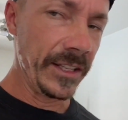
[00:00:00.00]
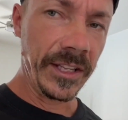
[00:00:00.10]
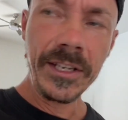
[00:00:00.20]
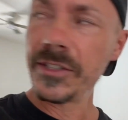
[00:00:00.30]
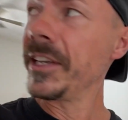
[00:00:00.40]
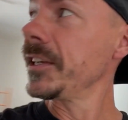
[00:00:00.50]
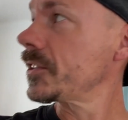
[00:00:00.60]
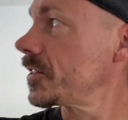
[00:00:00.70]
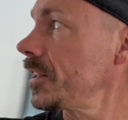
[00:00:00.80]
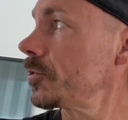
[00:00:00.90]
These things
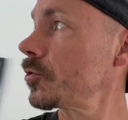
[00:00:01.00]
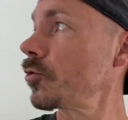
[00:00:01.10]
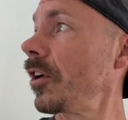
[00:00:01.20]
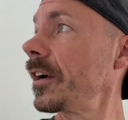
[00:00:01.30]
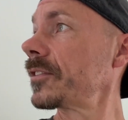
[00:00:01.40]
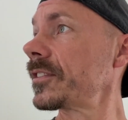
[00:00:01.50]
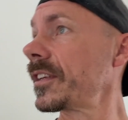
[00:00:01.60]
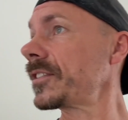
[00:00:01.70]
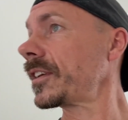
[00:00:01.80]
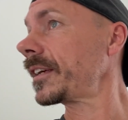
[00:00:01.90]
are sent to try us, as
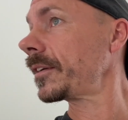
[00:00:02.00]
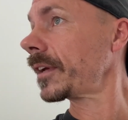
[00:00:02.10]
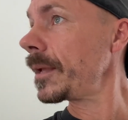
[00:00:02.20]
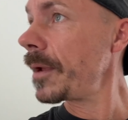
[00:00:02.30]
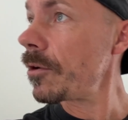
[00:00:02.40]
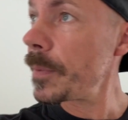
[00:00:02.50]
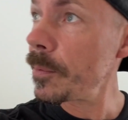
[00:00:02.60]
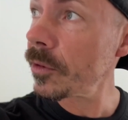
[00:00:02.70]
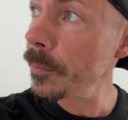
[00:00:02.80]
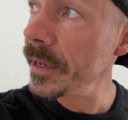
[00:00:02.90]
they say. I keep hearing
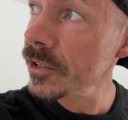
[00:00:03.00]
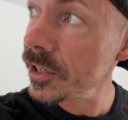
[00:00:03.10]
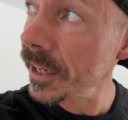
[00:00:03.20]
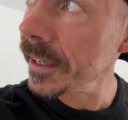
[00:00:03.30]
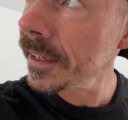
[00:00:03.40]
people on the beach today.